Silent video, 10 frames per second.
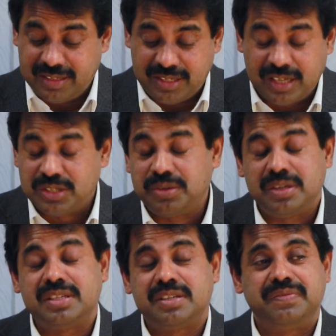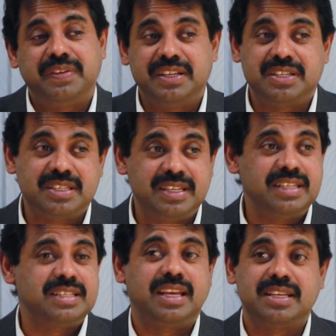So as soon as it finishes,
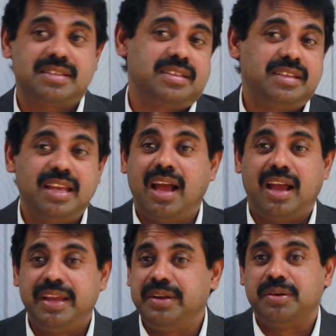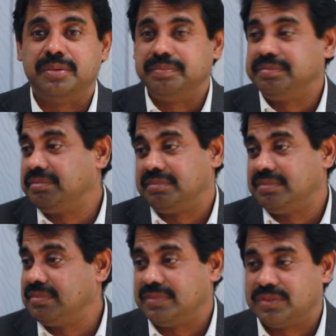he says, yeah, I know.
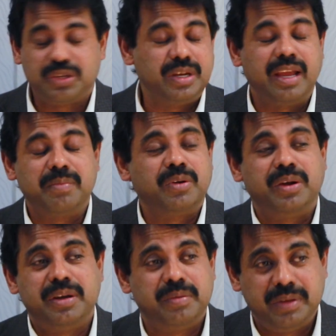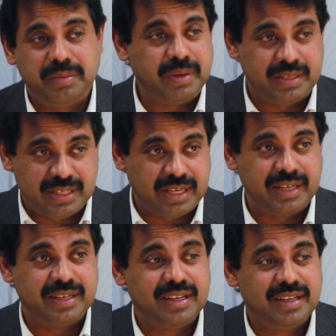Today I'm going to be
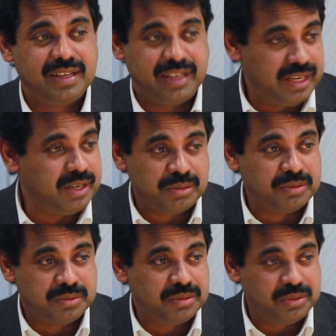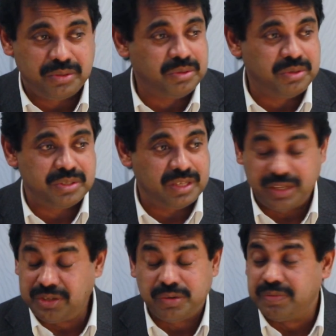betrayed. He knew who is.
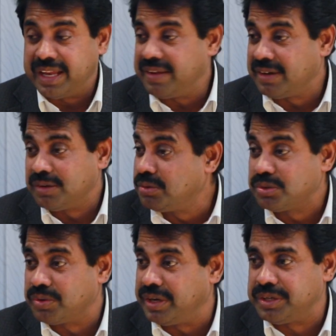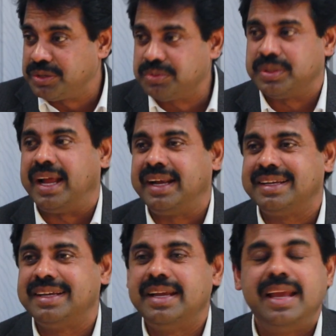He knew very well who's going to do
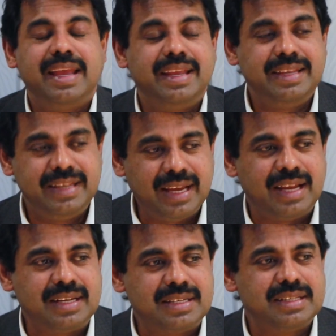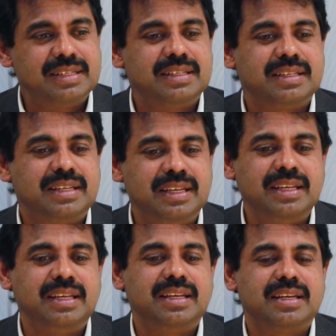that. Yet,
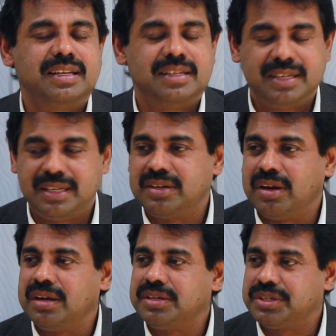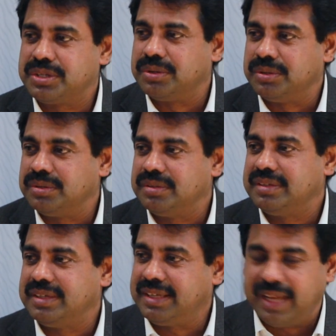he did not show
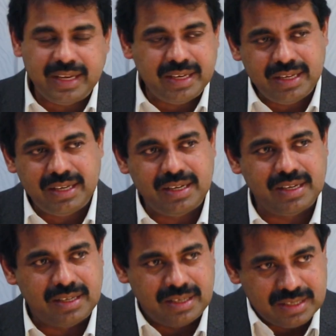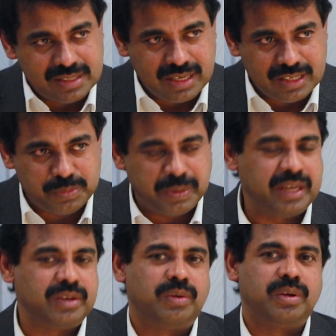any
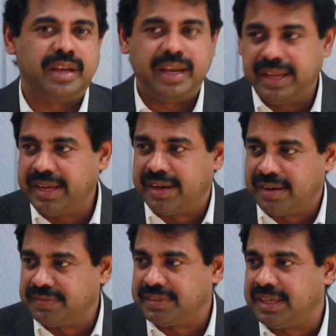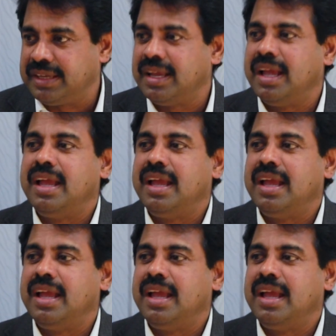disrespect or any kind of thing.